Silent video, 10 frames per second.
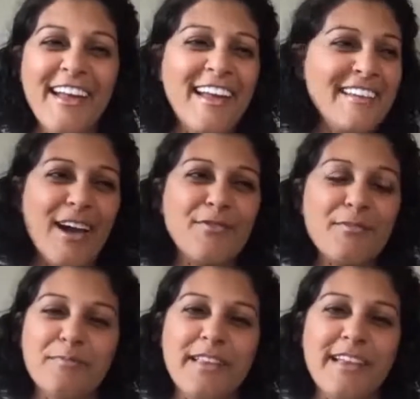Not from
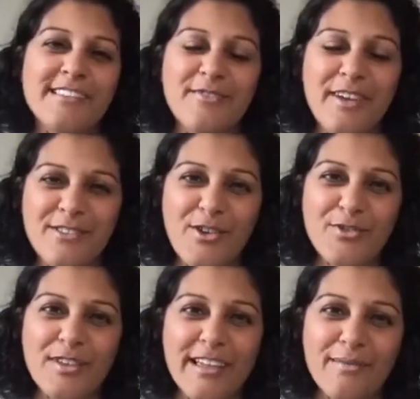a place of I
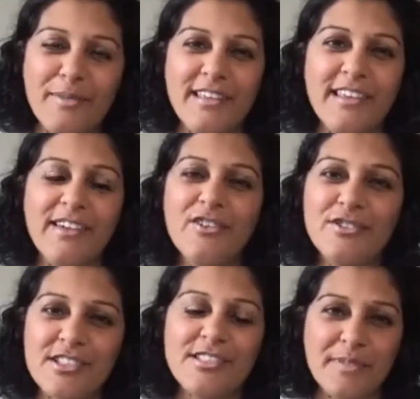don't like being here,
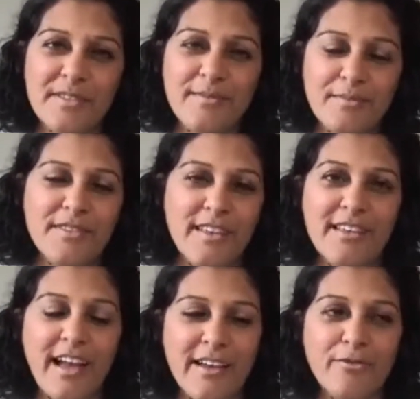just that
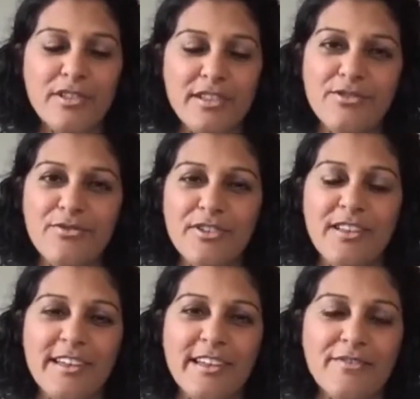I really do feel
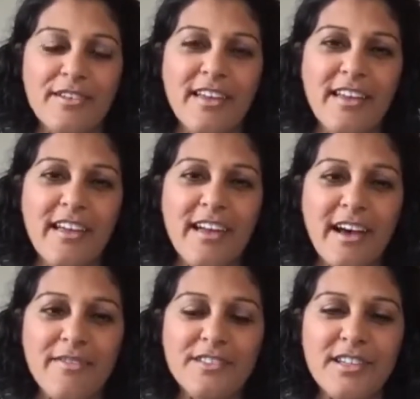like
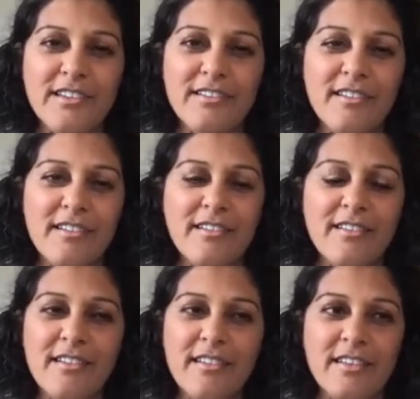I've done
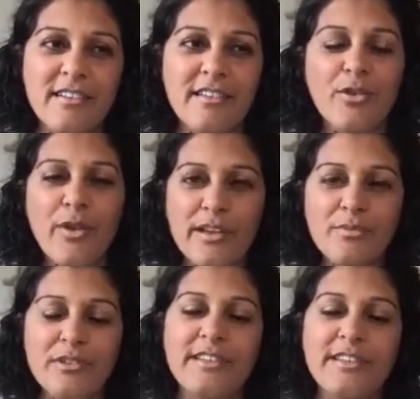
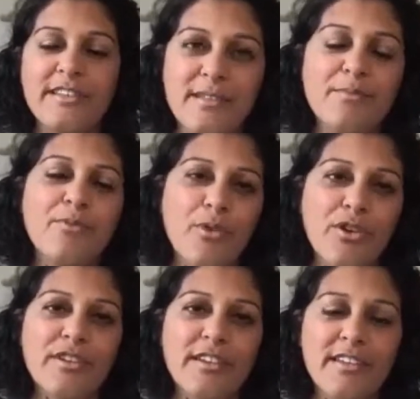incredibly deep
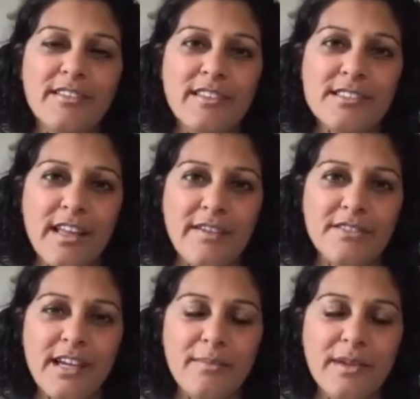work in this
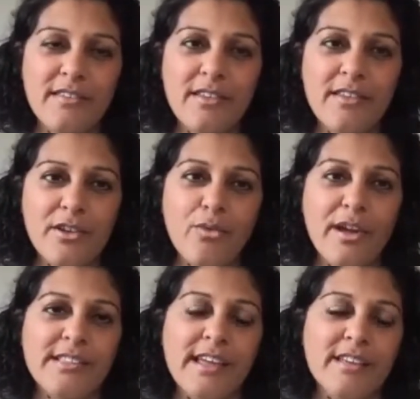lifetime, and that there are
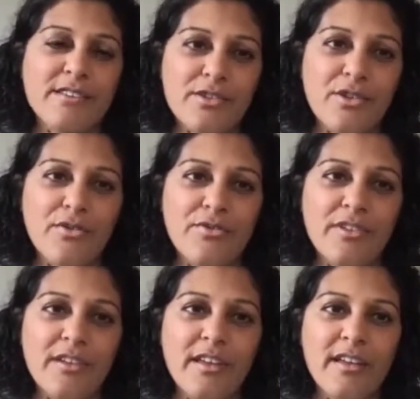ways I can serve
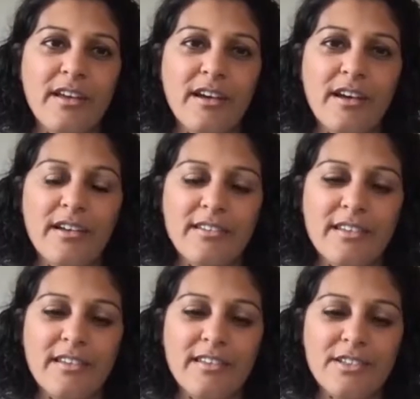
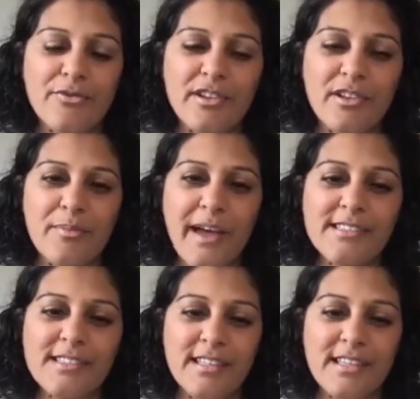in different
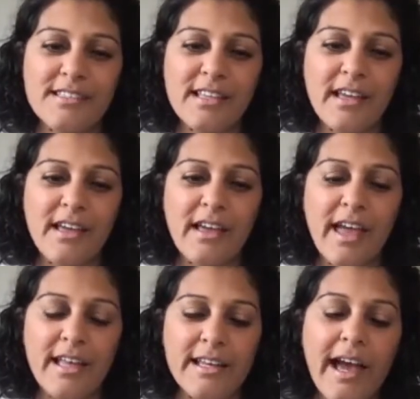capacities.
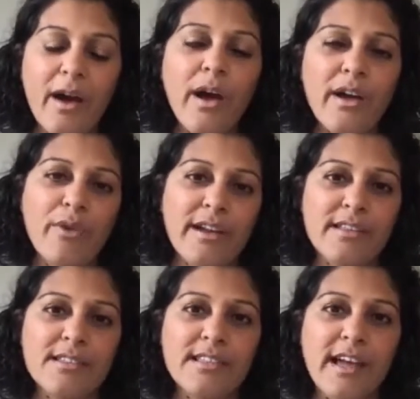And how I
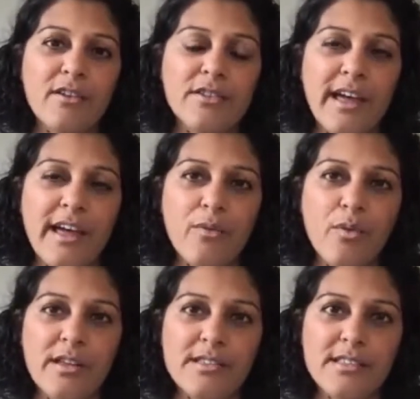reconciled that
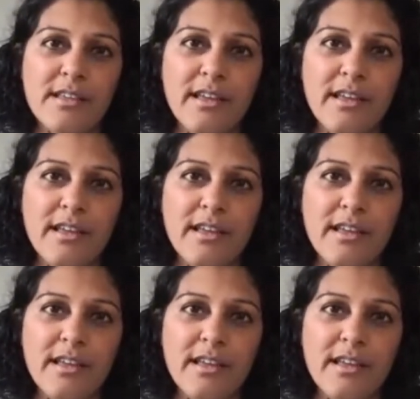was